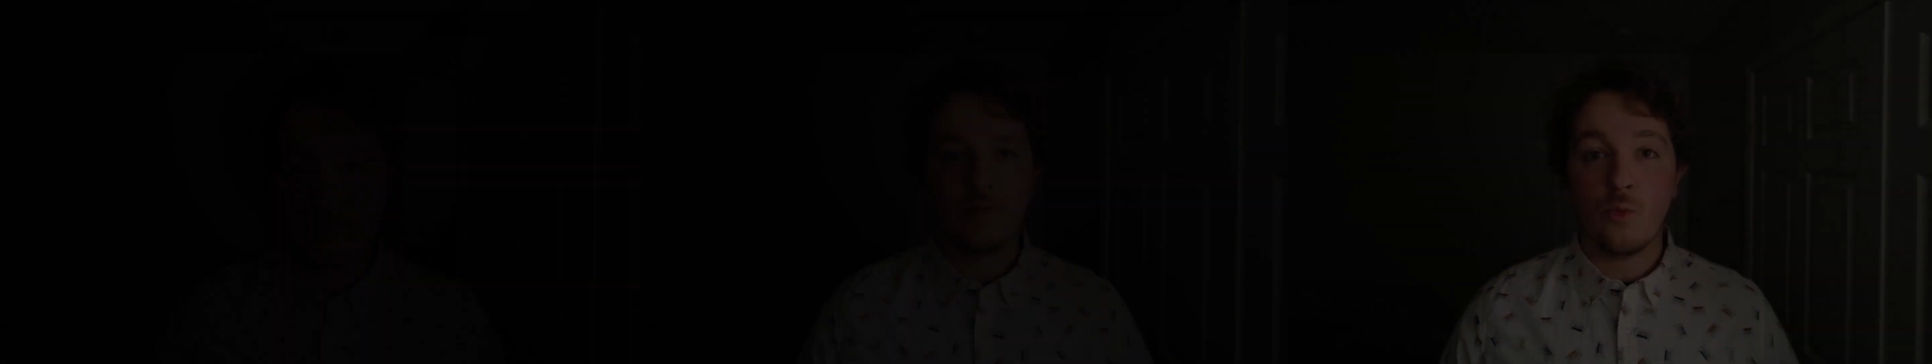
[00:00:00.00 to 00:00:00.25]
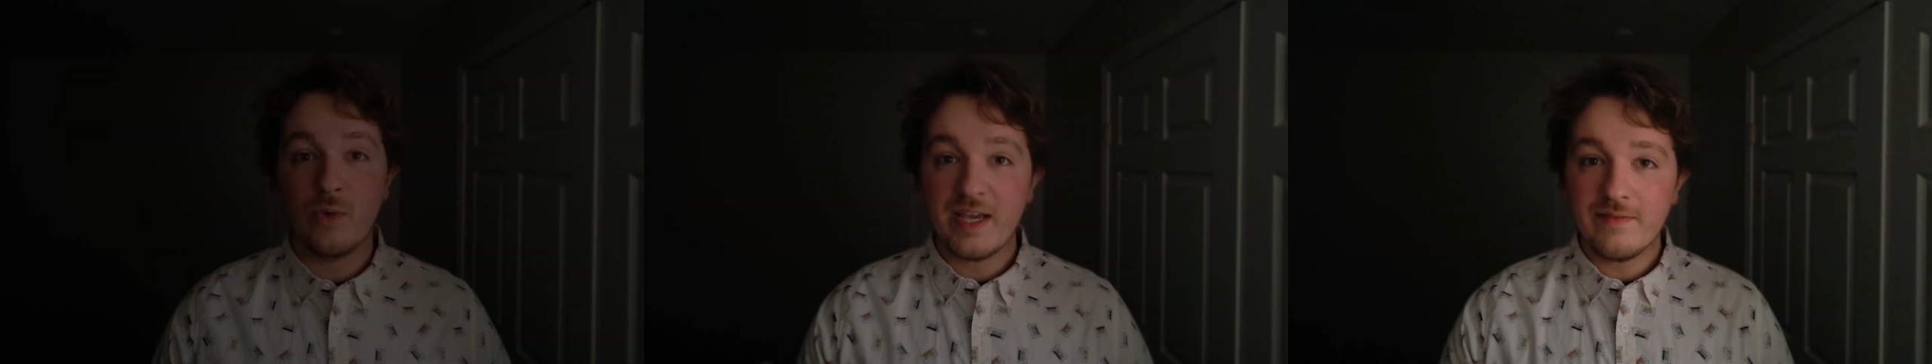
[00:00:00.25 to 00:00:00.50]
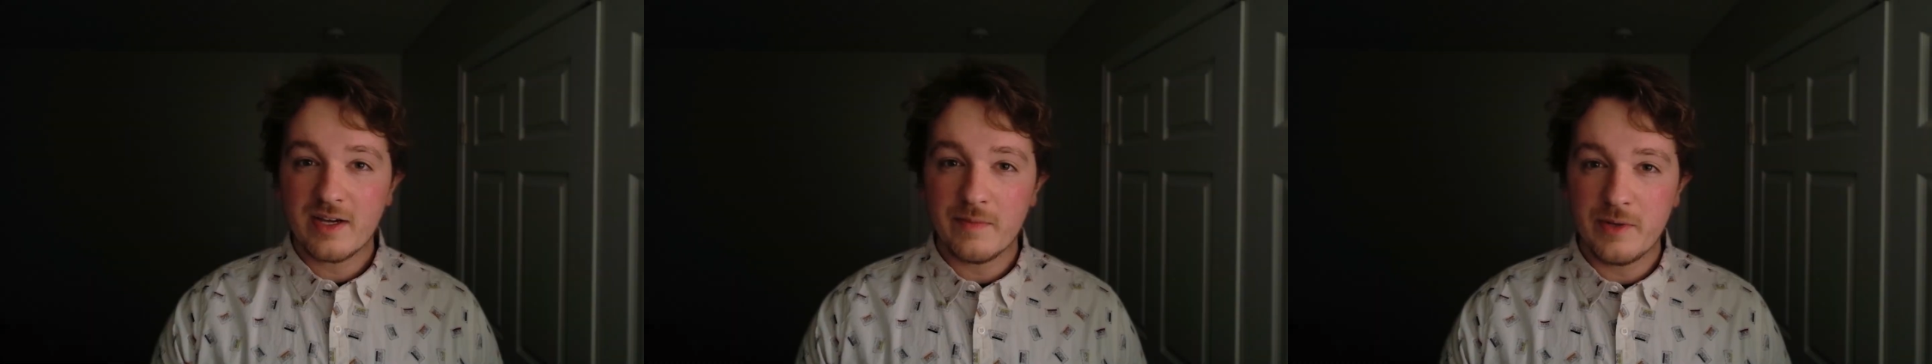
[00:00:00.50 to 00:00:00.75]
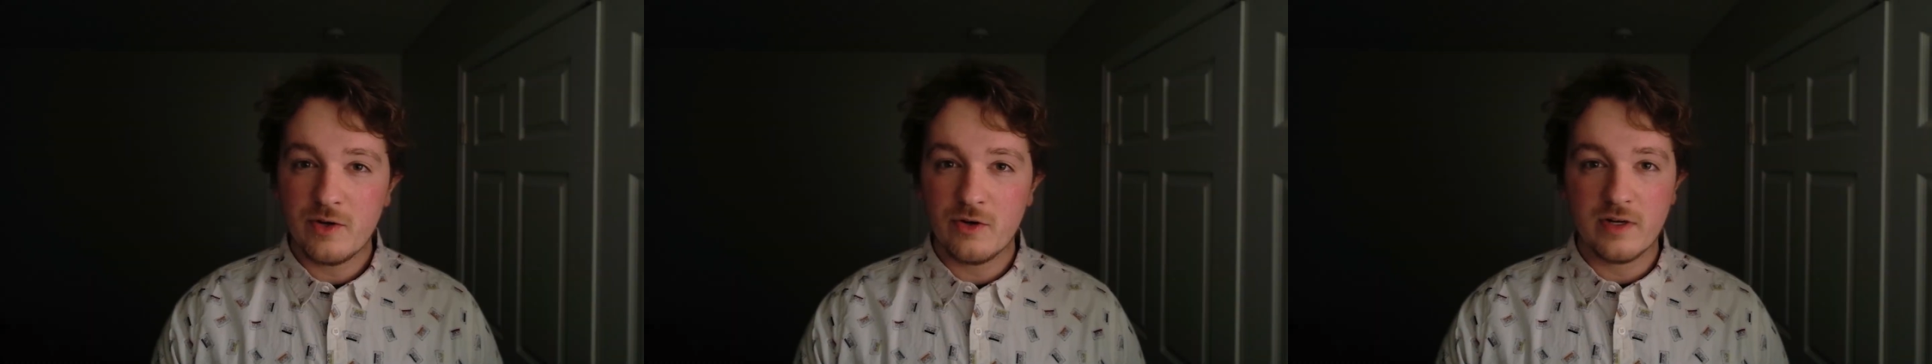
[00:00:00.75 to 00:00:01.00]
We give a
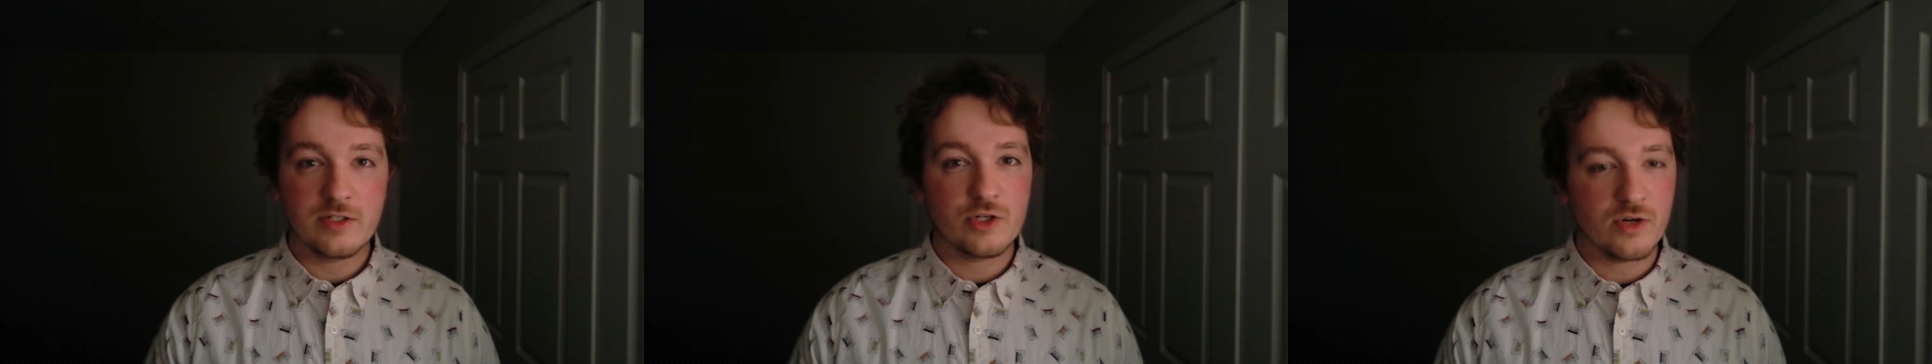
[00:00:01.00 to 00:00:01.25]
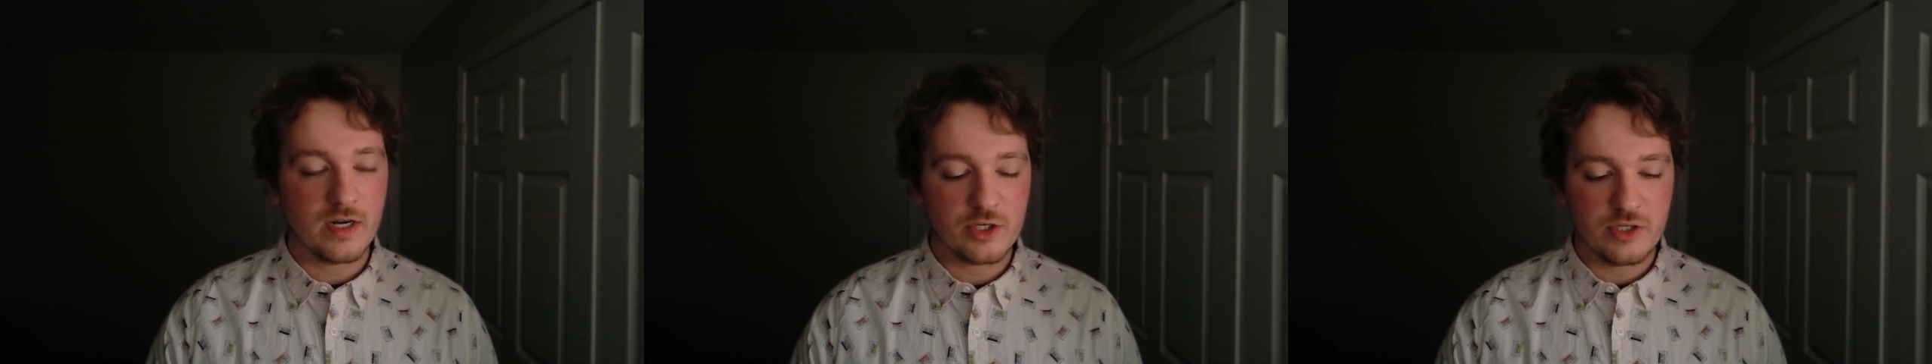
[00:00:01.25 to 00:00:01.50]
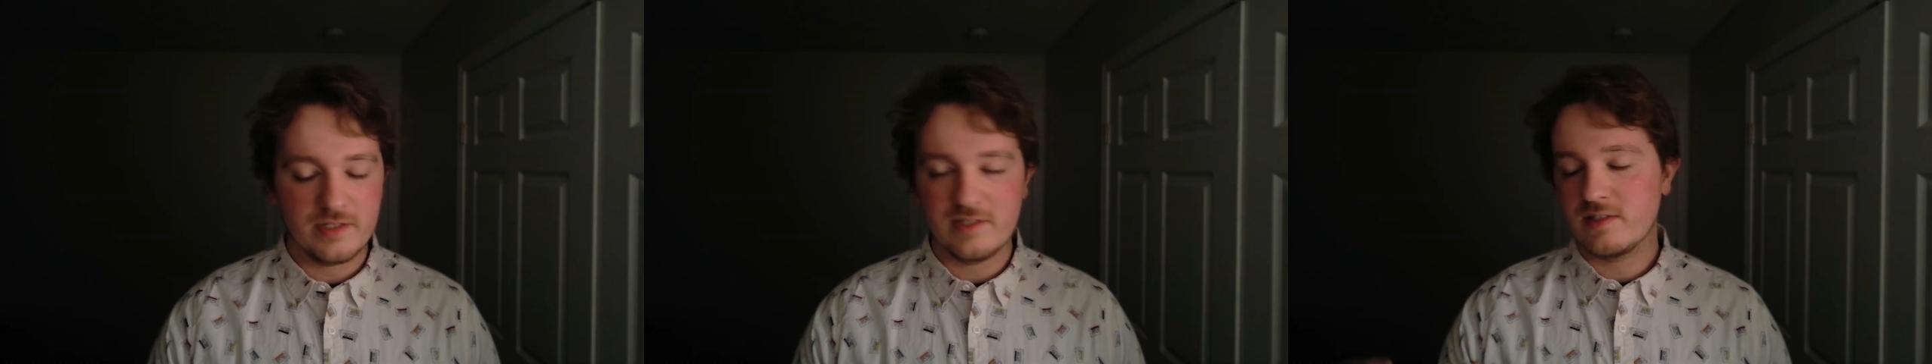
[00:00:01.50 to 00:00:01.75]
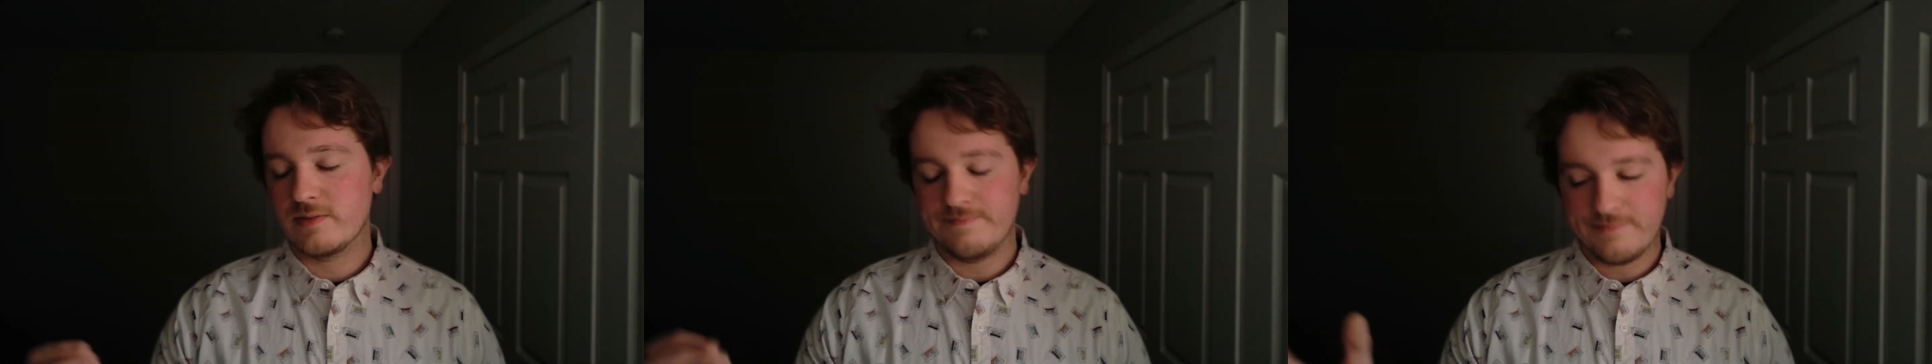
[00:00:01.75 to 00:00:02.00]
computer
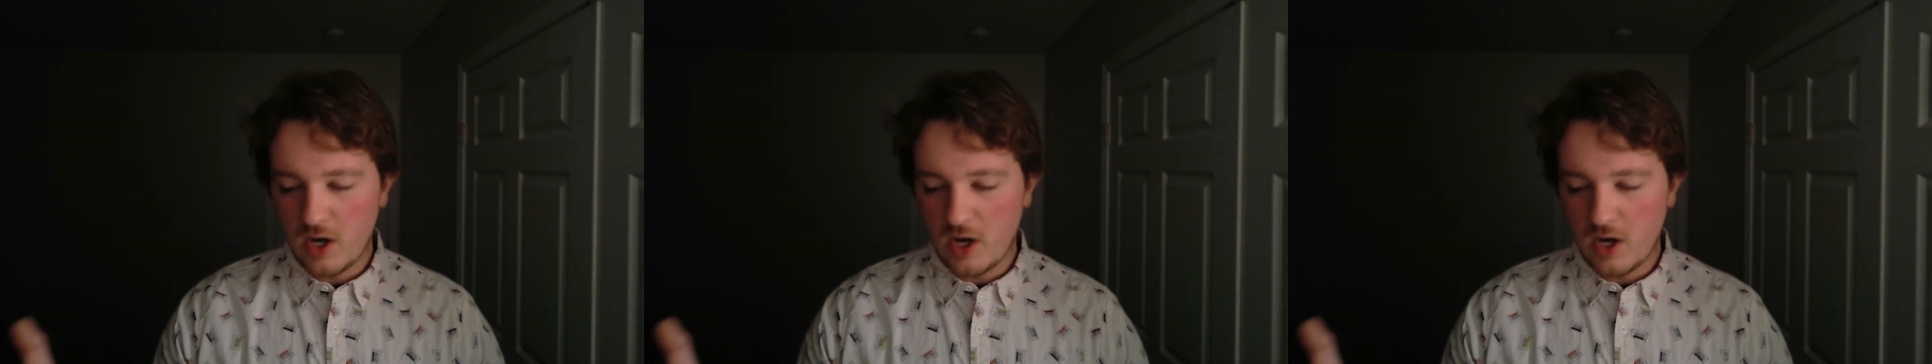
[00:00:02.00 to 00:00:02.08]
instructions